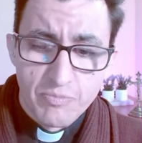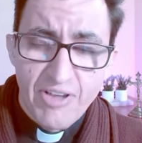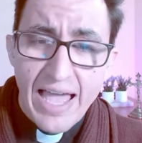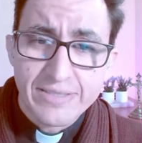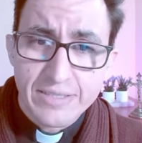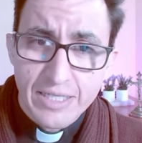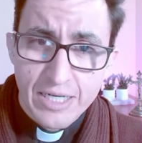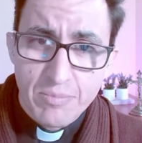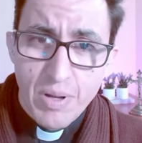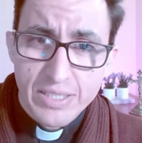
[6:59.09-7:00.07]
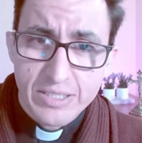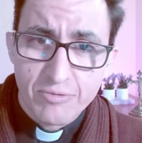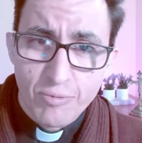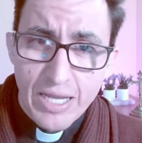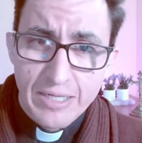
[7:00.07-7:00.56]
fasting in a
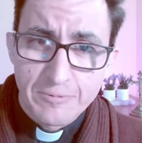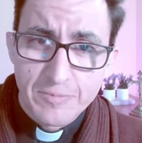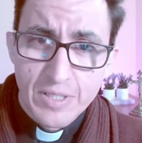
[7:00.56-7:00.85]
positive way?